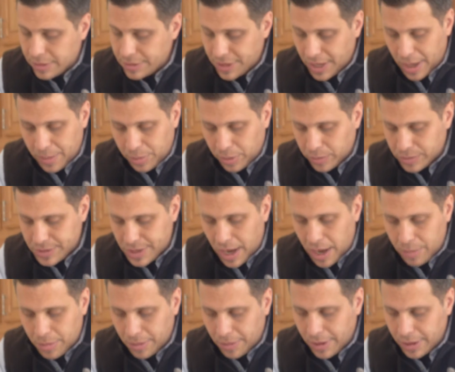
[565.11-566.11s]
Damper was
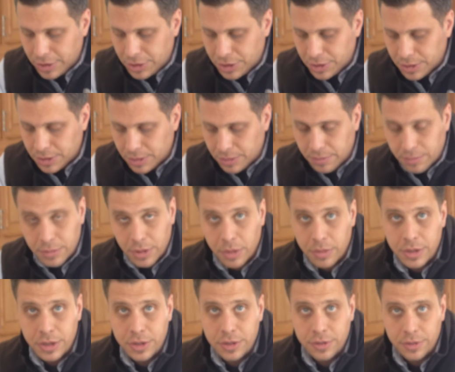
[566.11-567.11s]
operational.
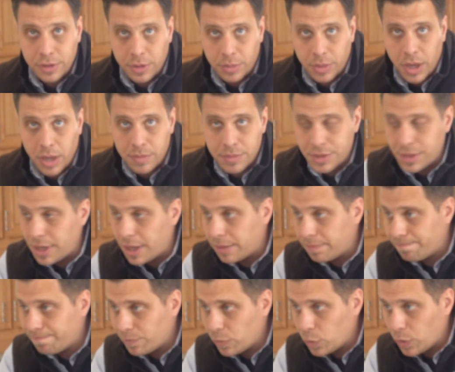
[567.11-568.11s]
No issues, no problems there.
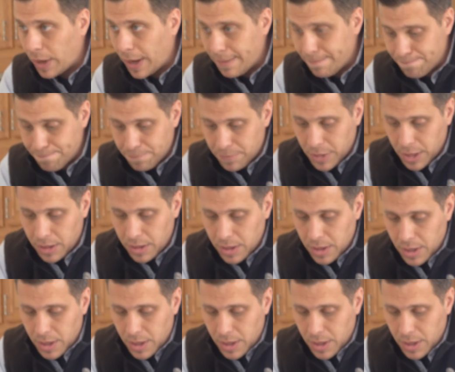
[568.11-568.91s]
Okay.